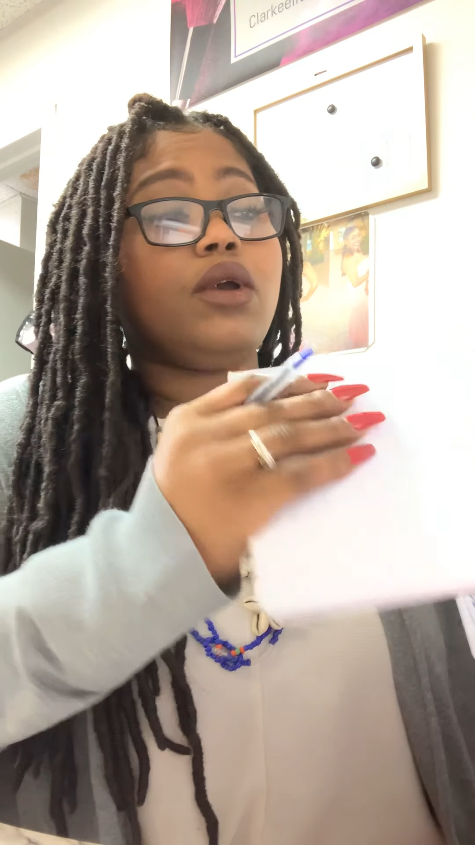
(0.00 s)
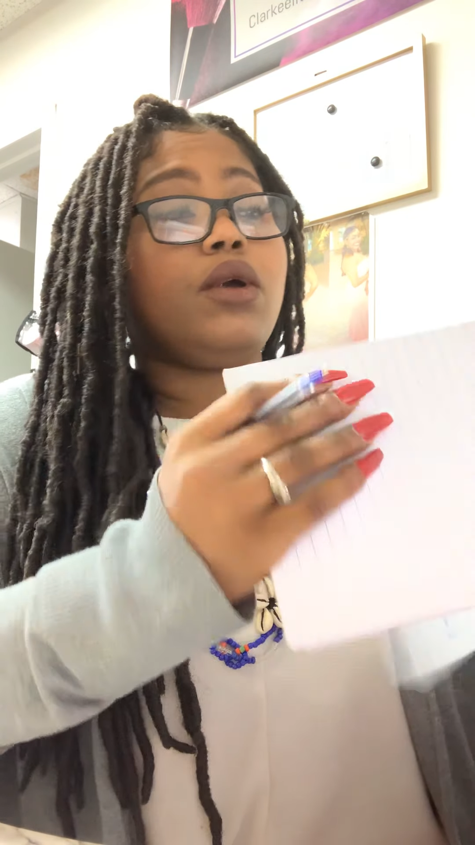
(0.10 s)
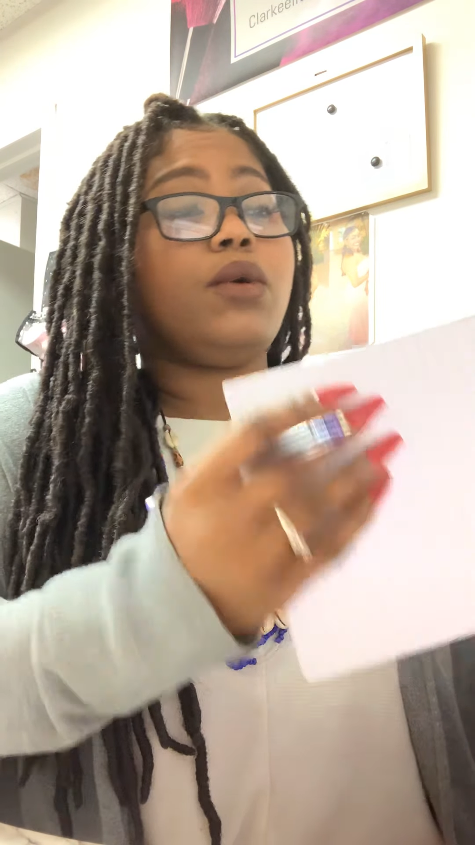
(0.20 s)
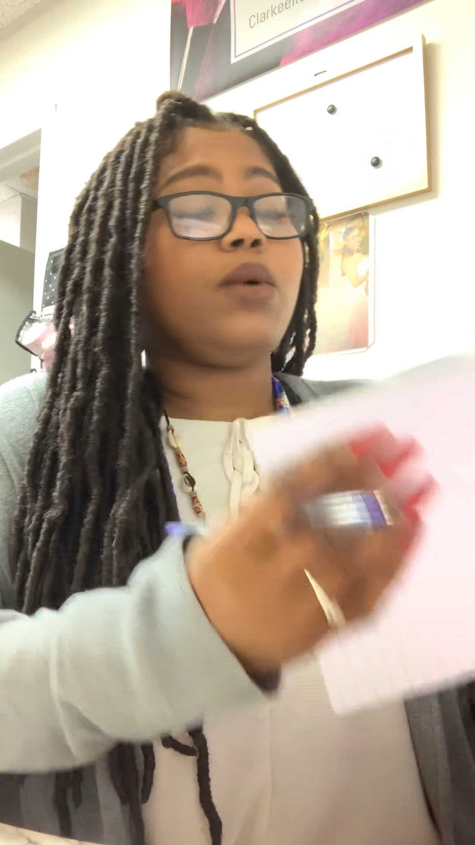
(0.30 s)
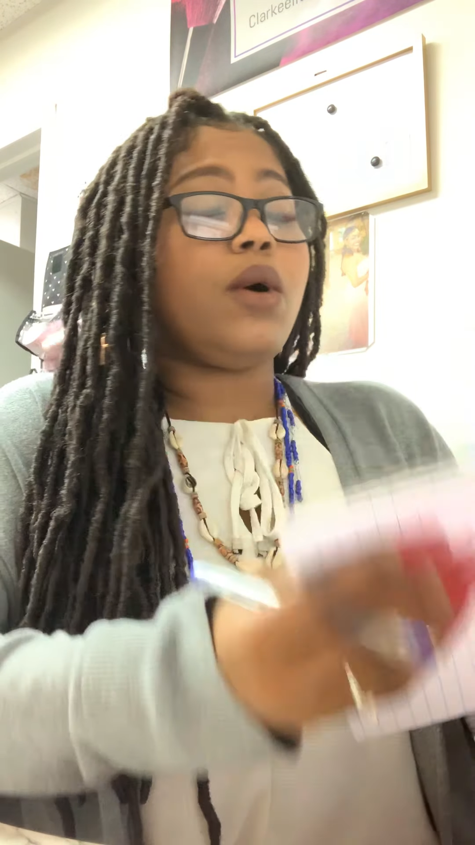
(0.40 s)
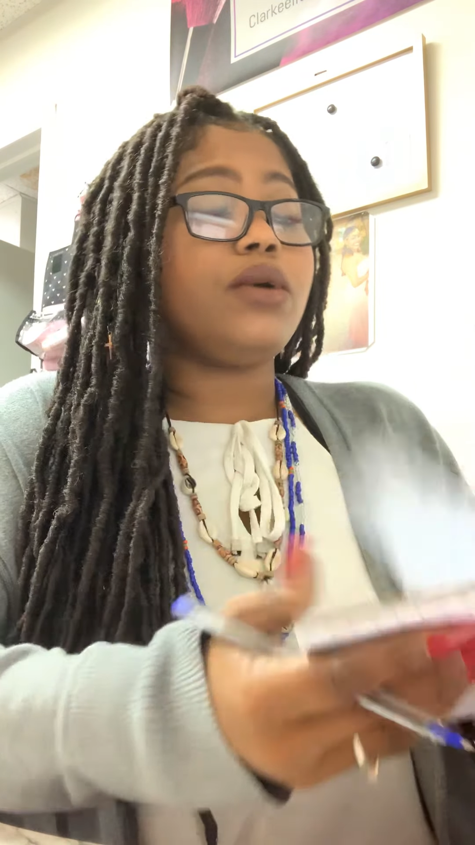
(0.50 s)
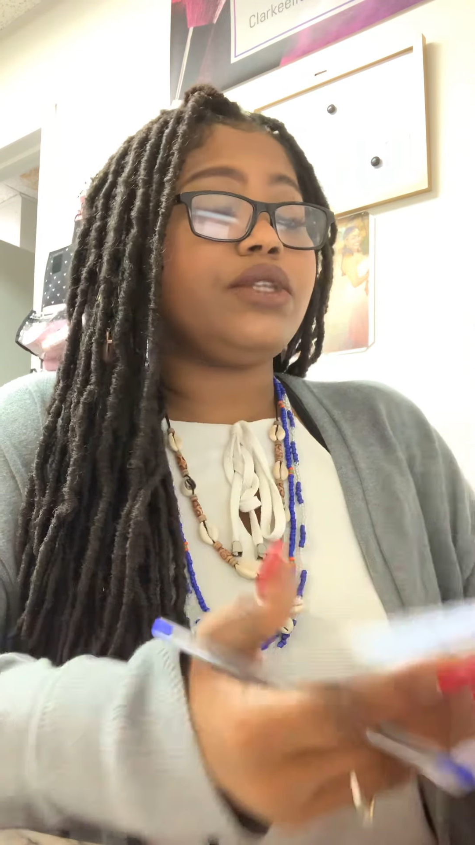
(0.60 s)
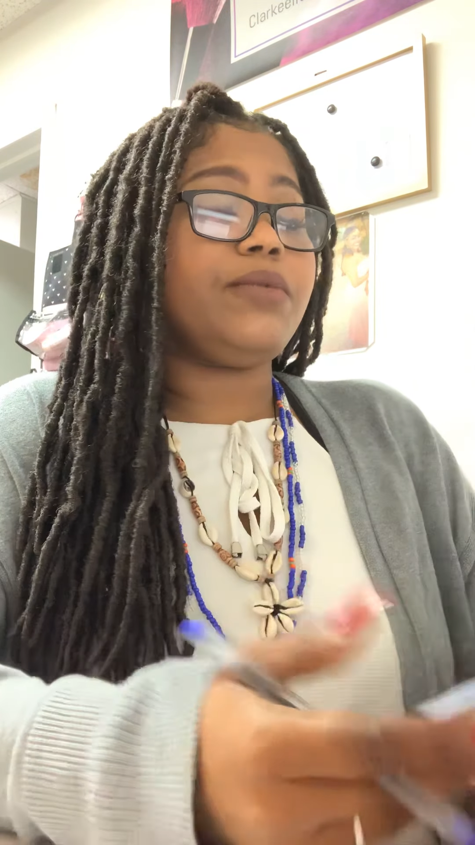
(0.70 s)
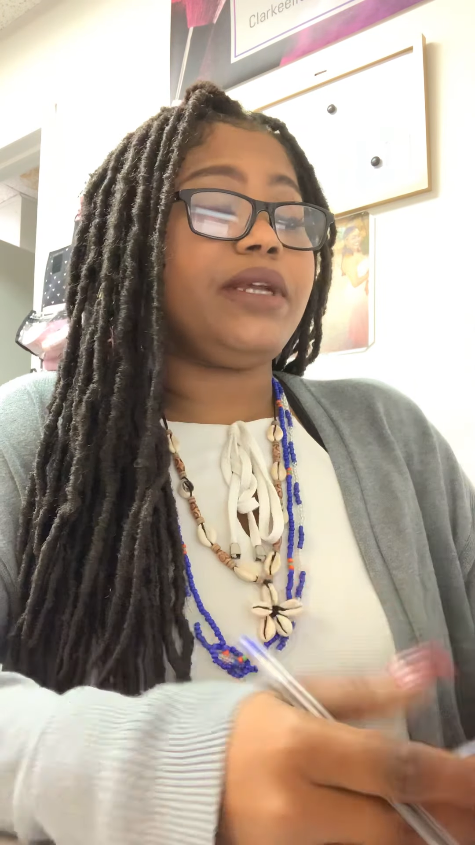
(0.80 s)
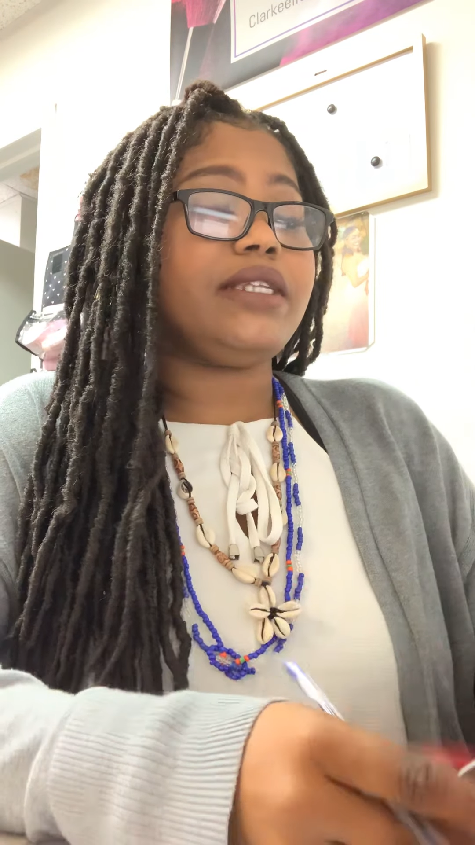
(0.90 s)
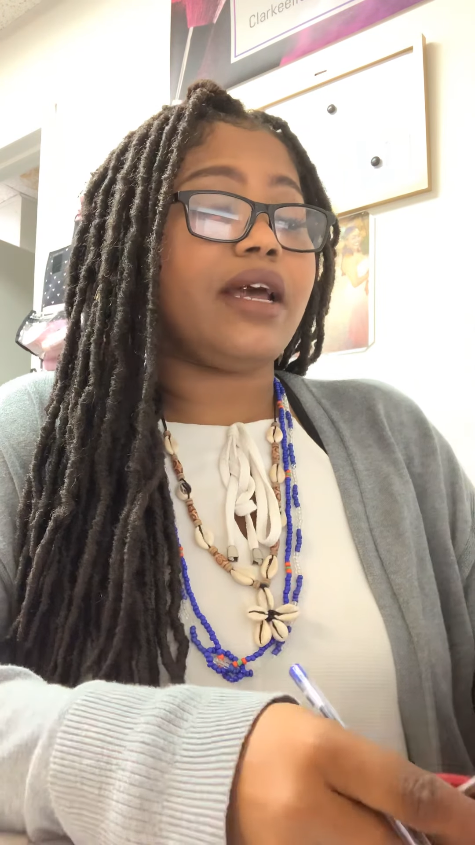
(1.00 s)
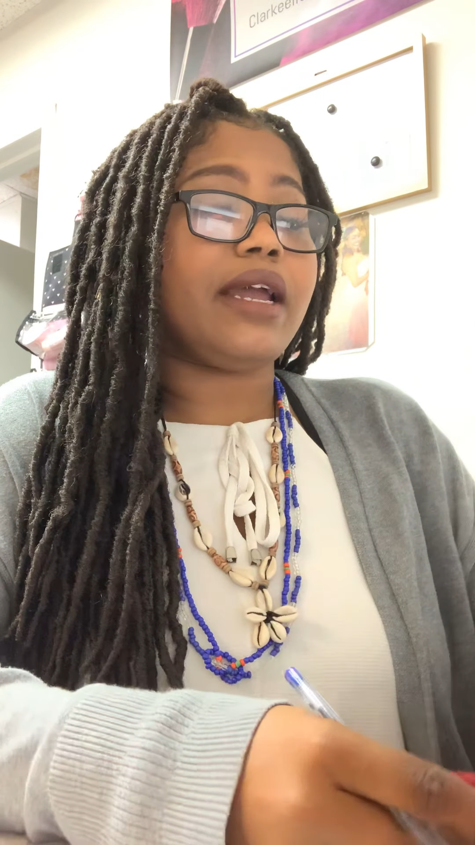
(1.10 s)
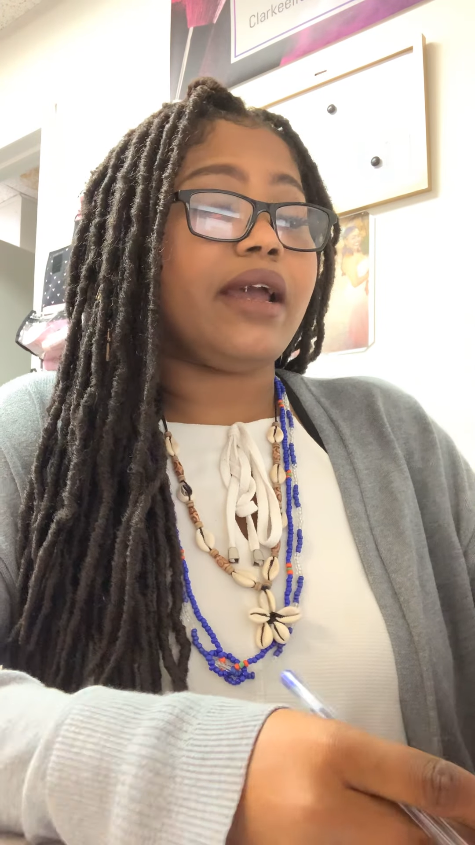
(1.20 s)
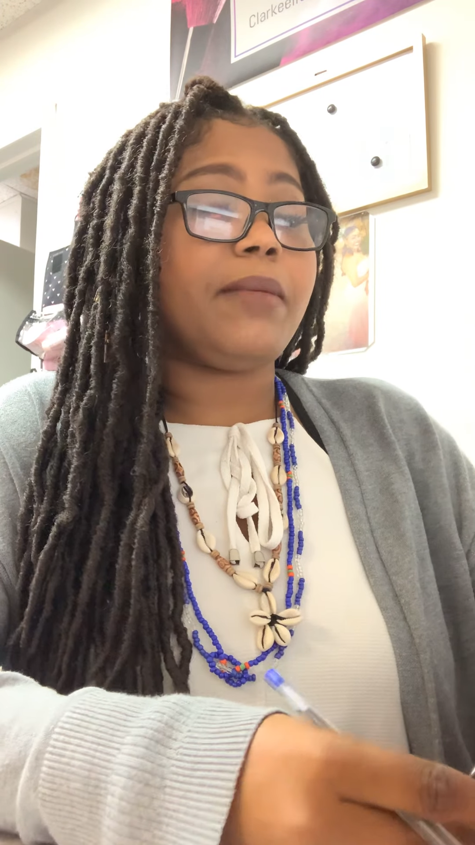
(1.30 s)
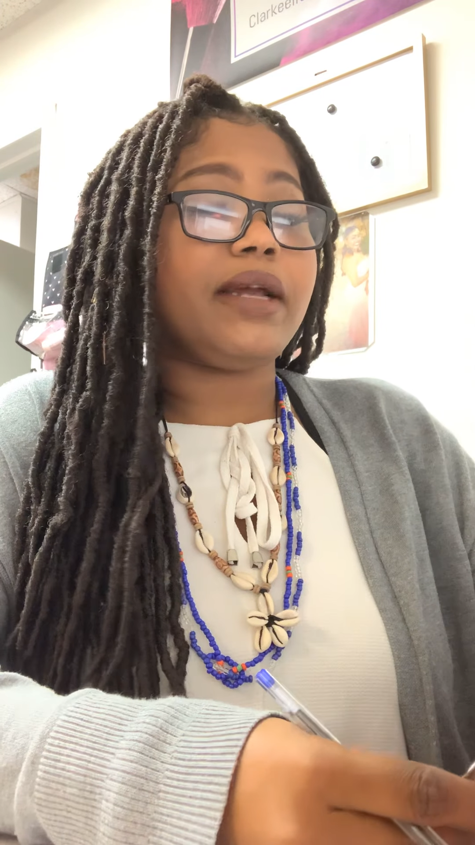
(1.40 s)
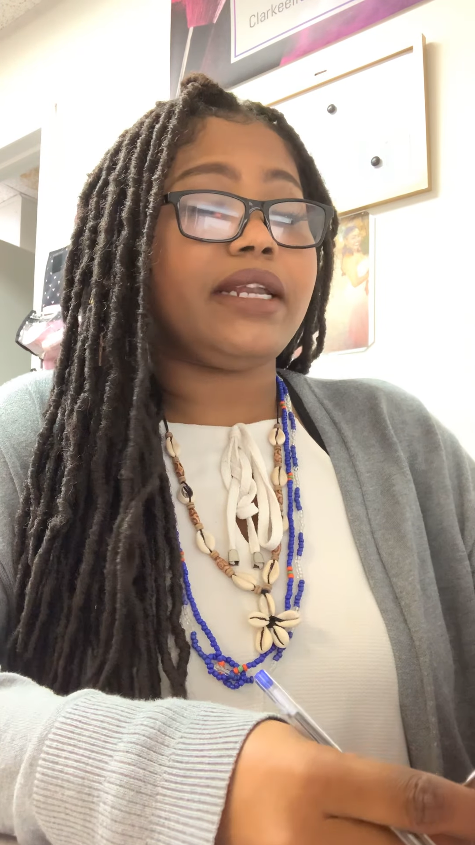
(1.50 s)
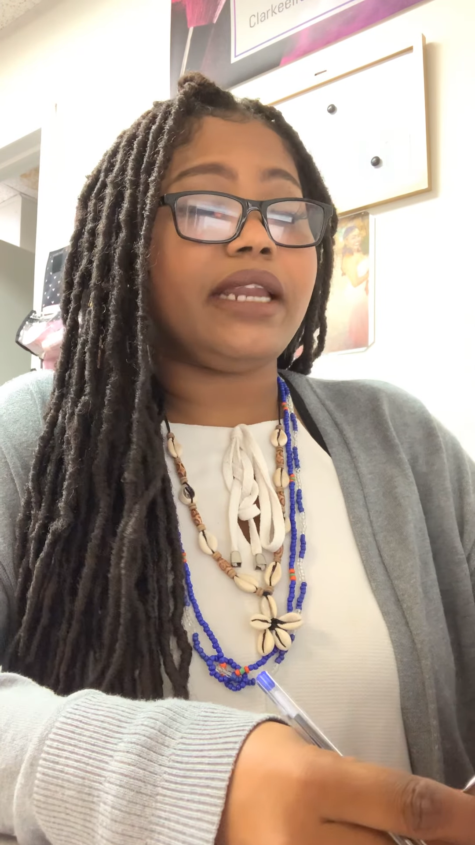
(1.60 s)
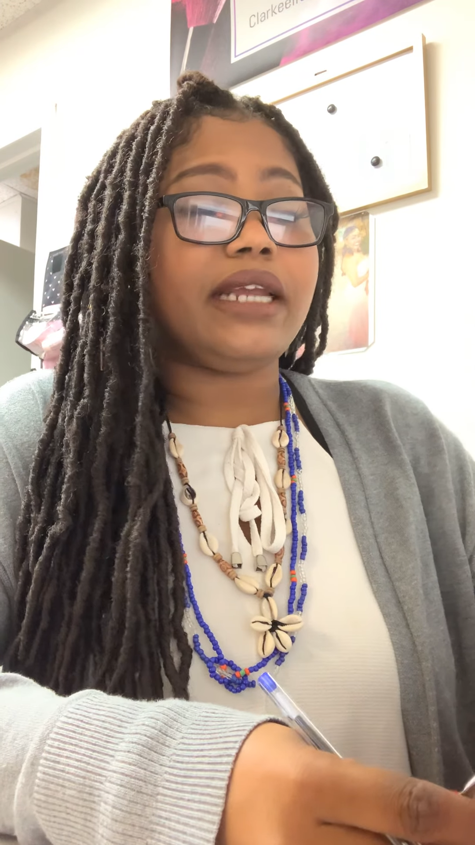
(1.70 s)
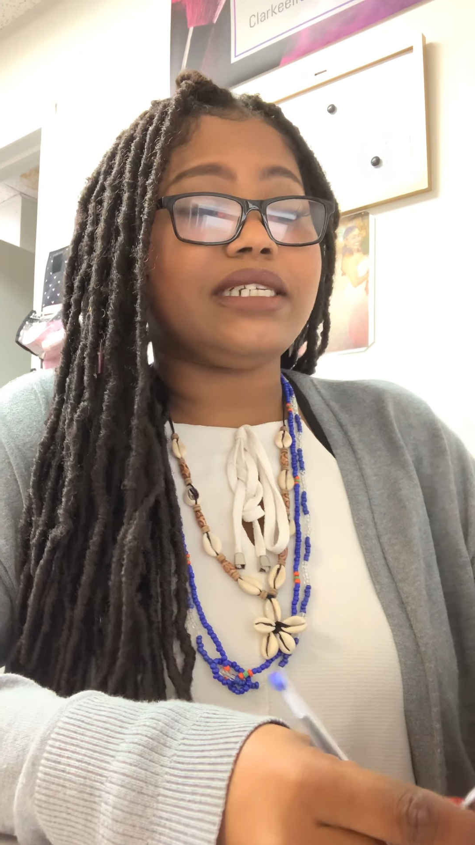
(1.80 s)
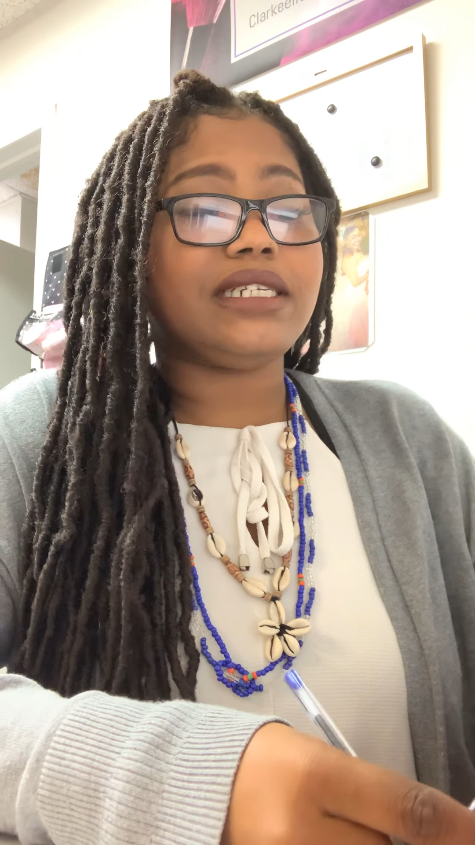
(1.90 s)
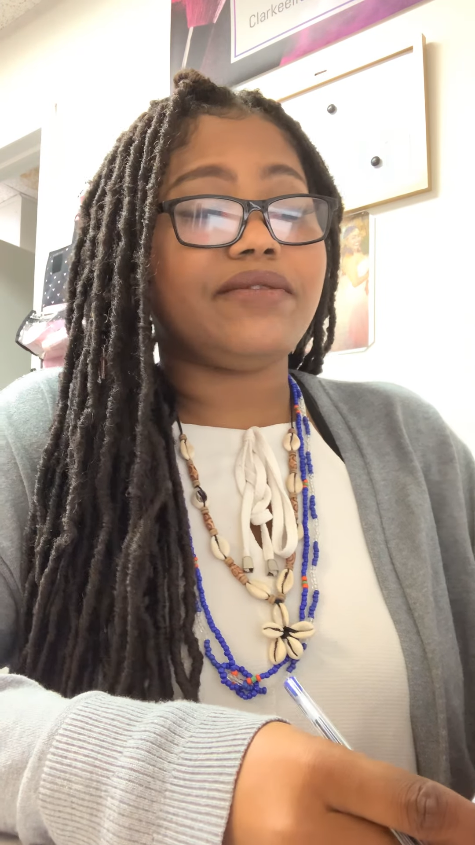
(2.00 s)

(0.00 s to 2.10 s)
We'll also be talking about the natures